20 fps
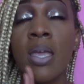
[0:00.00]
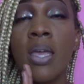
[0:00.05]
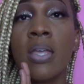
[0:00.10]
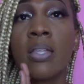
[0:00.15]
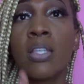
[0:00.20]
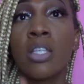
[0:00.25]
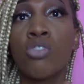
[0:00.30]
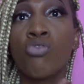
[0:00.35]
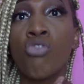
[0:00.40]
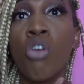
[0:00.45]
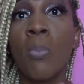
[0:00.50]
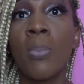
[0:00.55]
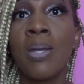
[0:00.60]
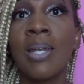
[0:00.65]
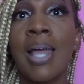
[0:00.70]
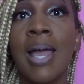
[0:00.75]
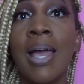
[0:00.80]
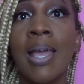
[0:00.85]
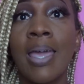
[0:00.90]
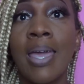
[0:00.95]
it is
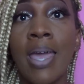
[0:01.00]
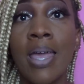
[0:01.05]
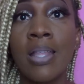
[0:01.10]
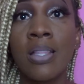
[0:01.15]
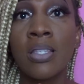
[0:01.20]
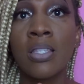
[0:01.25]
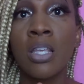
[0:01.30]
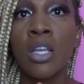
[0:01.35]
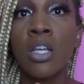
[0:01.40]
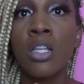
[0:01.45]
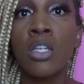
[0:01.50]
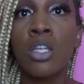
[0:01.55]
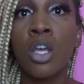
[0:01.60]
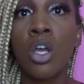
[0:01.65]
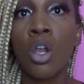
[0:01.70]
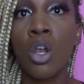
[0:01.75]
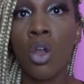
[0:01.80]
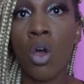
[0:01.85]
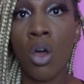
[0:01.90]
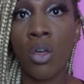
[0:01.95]
rubbing against the
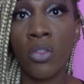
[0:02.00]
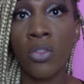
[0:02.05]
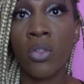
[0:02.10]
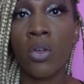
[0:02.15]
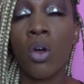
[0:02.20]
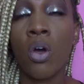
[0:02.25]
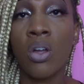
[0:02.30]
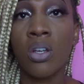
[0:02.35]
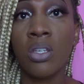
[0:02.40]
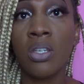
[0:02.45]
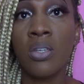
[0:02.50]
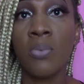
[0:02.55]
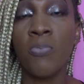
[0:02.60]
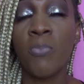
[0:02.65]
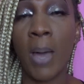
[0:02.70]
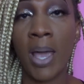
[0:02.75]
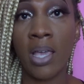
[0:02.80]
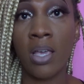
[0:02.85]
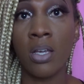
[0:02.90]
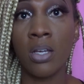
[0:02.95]
cloth on the
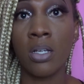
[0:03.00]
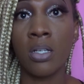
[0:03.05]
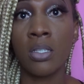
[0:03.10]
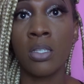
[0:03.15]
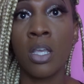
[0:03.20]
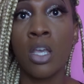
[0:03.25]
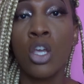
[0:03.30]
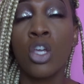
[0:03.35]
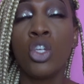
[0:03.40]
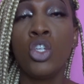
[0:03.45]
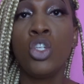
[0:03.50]
bikers.